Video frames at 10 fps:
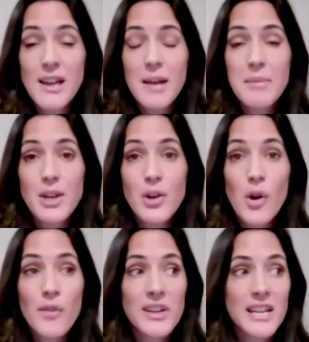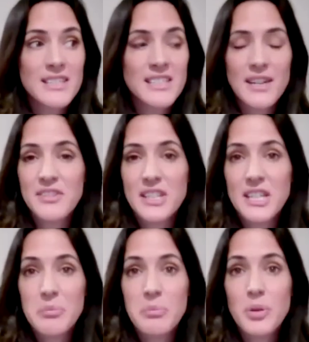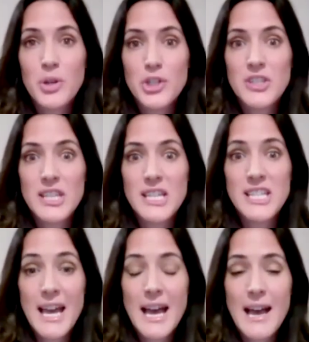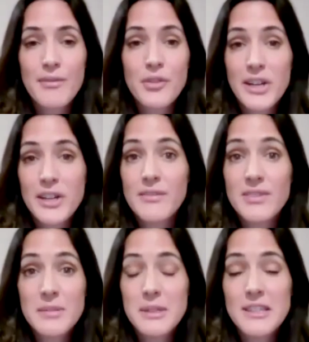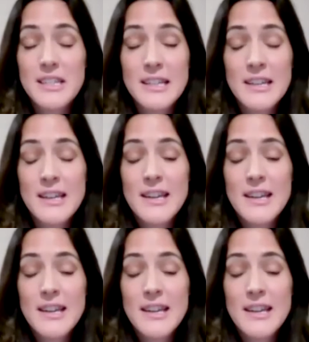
I mean, COVID has definitely pushed the need to have greater visibility.